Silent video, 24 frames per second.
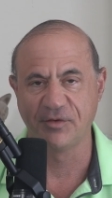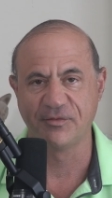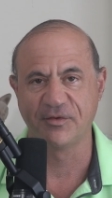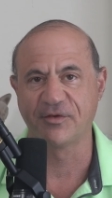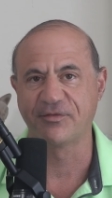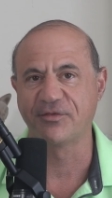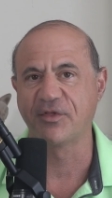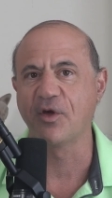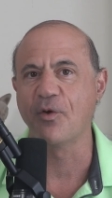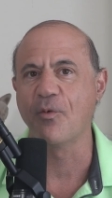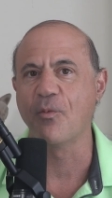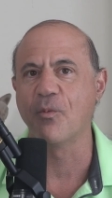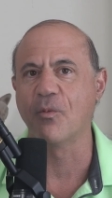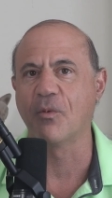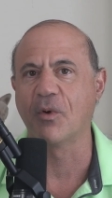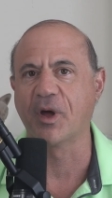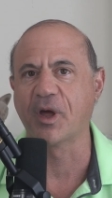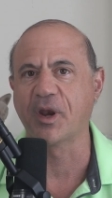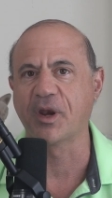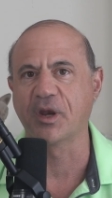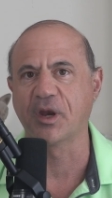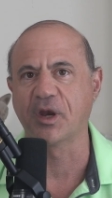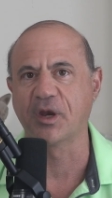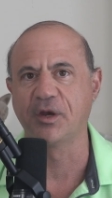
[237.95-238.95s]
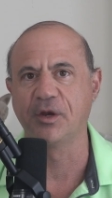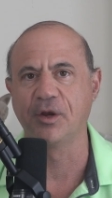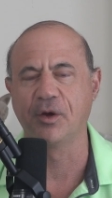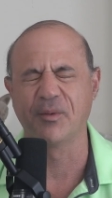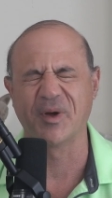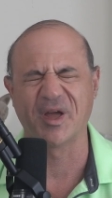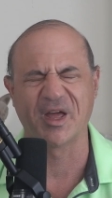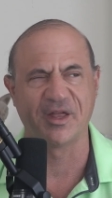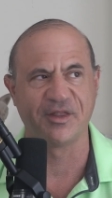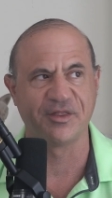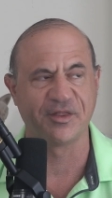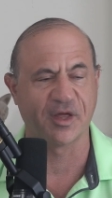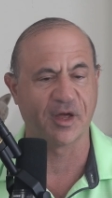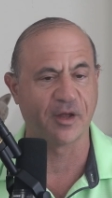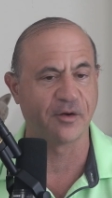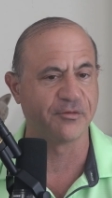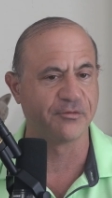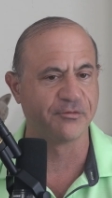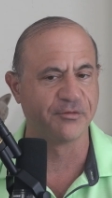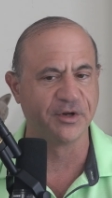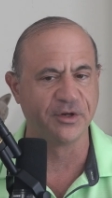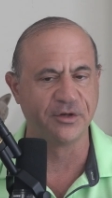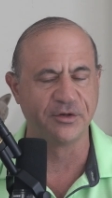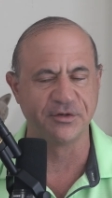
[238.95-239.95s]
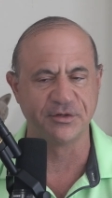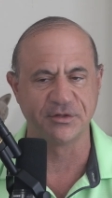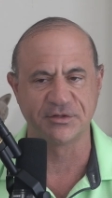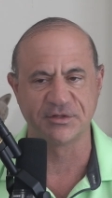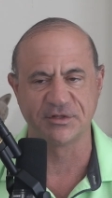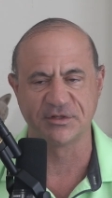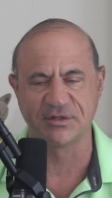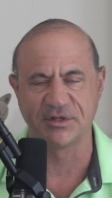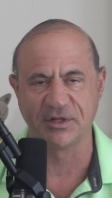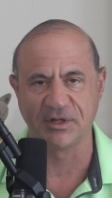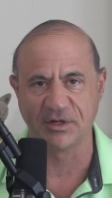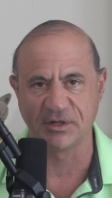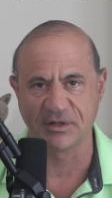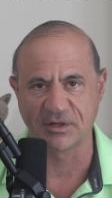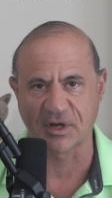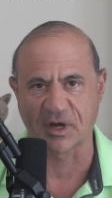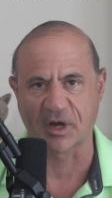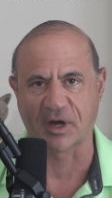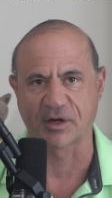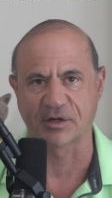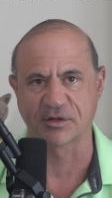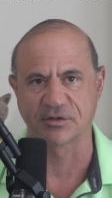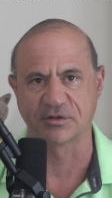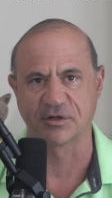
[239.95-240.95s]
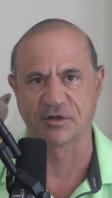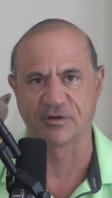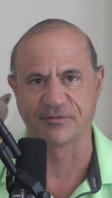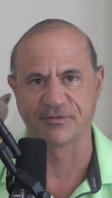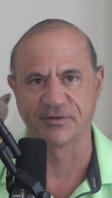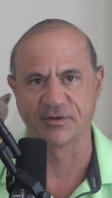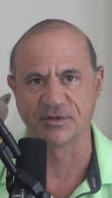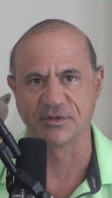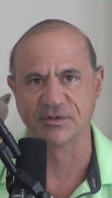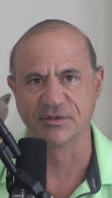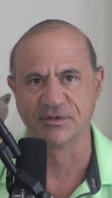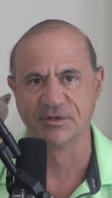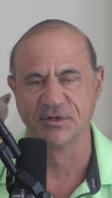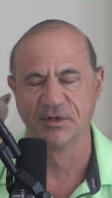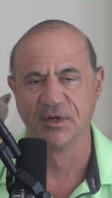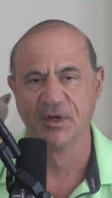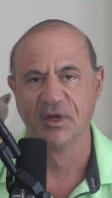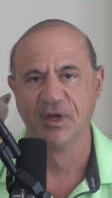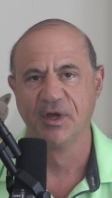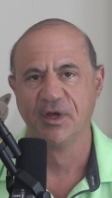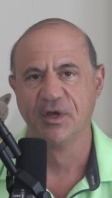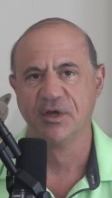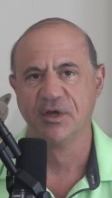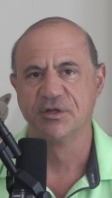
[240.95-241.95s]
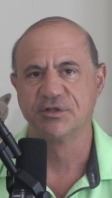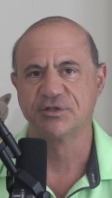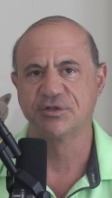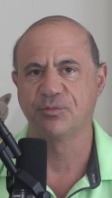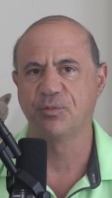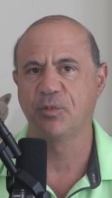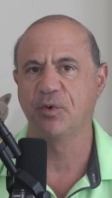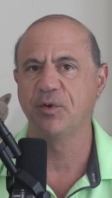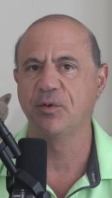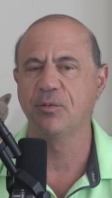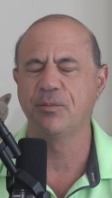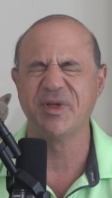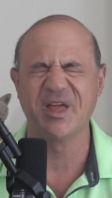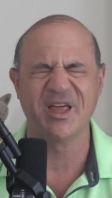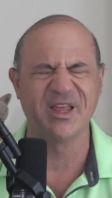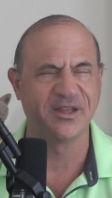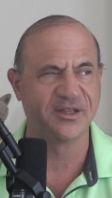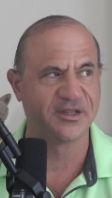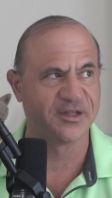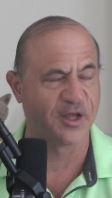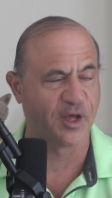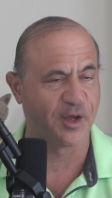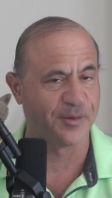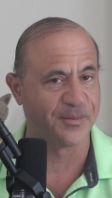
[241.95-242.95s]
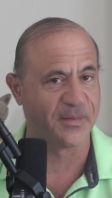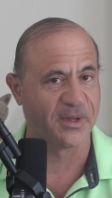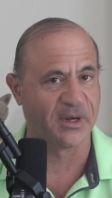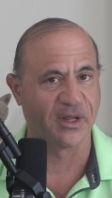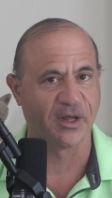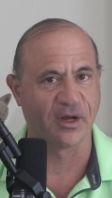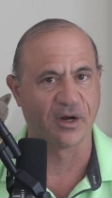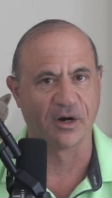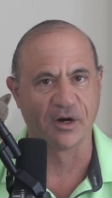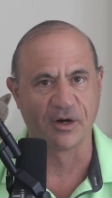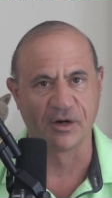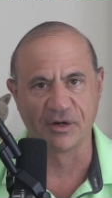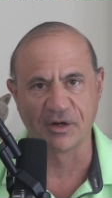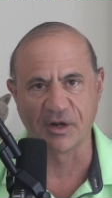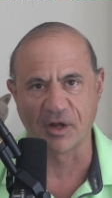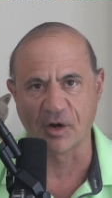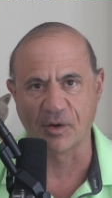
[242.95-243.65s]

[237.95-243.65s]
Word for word: even if they wanted to. And that reduces the attack surface. So we'll be segmenting our